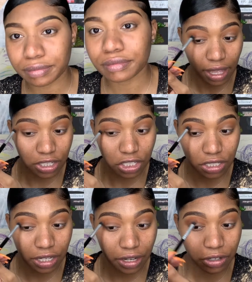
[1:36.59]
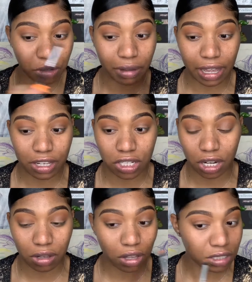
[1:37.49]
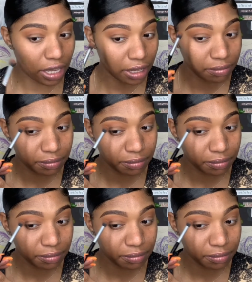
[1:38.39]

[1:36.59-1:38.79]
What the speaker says: I can just sit here and do my eyeshadow all day.